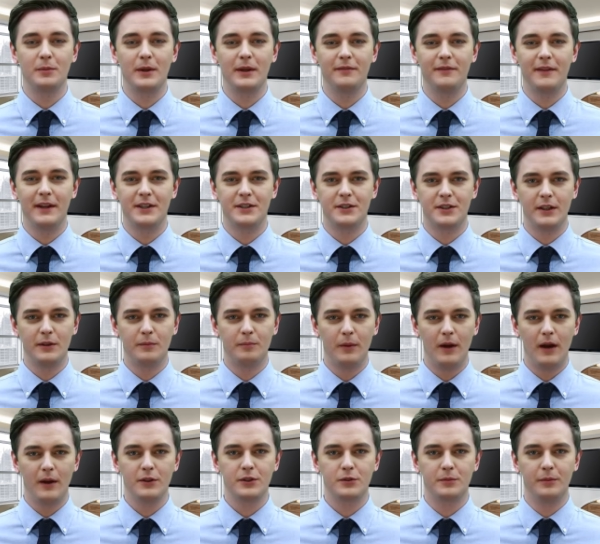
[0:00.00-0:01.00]
to invest in
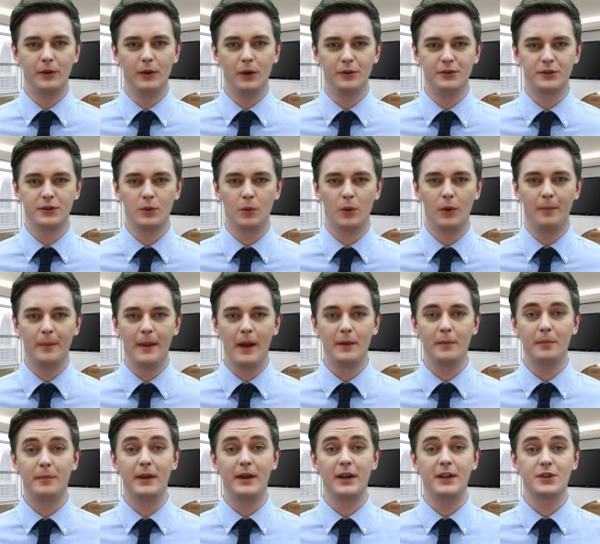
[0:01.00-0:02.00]
passports that will
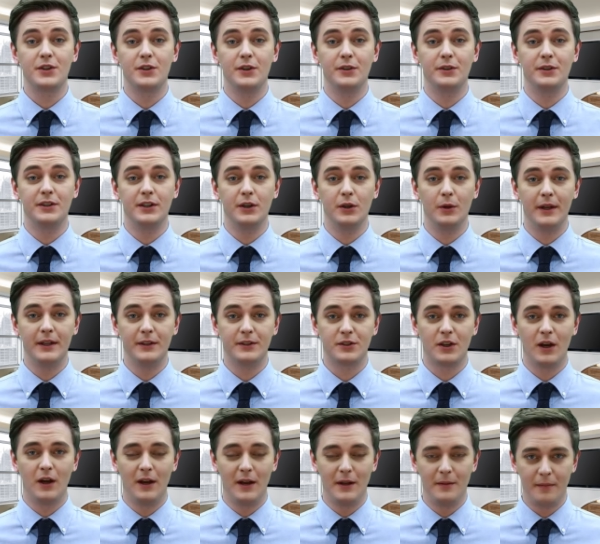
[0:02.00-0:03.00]
never be issued to you
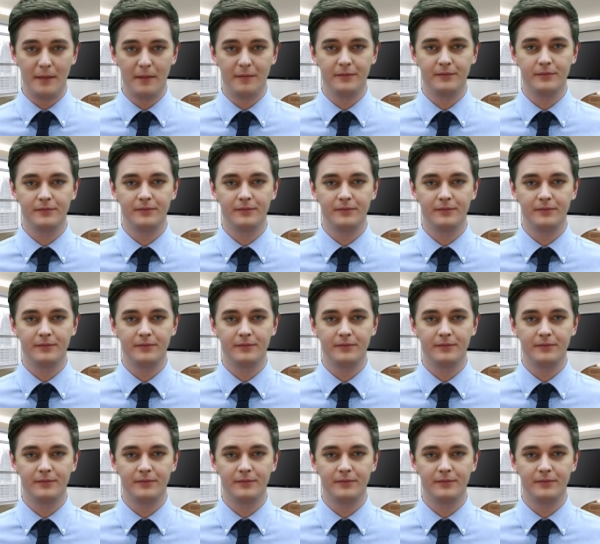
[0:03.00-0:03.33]
in time